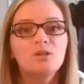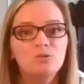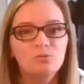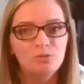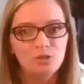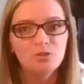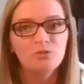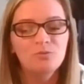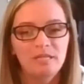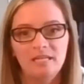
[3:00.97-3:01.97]
you
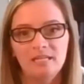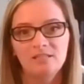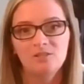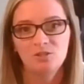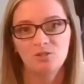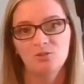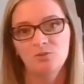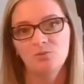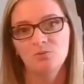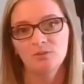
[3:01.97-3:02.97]
do need
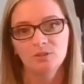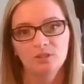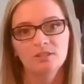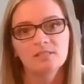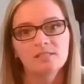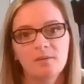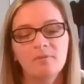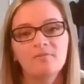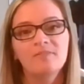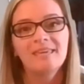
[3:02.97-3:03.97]
to learn
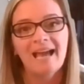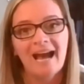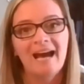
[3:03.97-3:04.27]
some of the